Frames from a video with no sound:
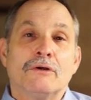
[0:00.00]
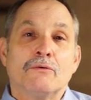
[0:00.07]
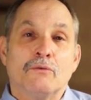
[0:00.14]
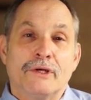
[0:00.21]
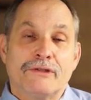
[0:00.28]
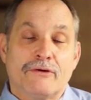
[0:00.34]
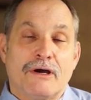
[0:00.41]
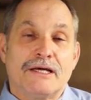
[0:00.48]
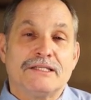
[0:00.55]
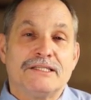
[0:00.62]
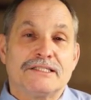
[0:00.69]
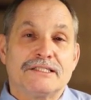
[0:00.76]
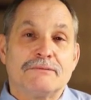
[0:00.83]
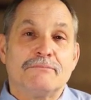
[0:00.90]
with
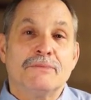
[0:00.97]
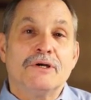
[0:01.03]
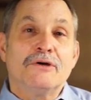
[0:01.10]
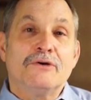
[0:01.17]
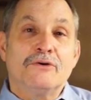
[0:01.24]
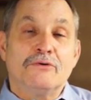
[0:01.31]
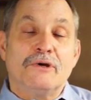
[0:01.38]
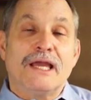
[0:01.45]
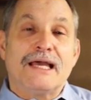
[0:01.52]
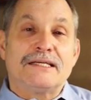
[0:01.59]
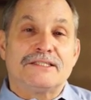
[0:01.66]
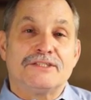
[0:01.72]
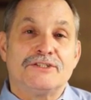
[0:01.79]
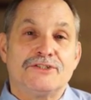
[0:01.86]
autism who
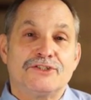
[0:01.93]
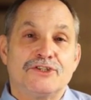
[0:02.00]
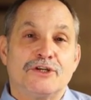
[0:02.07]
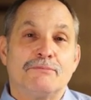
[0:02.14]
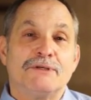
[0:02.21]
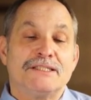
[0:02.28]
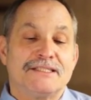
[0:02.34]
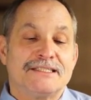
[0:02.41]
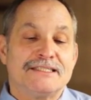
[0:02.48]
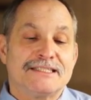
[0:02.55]
has a disturbance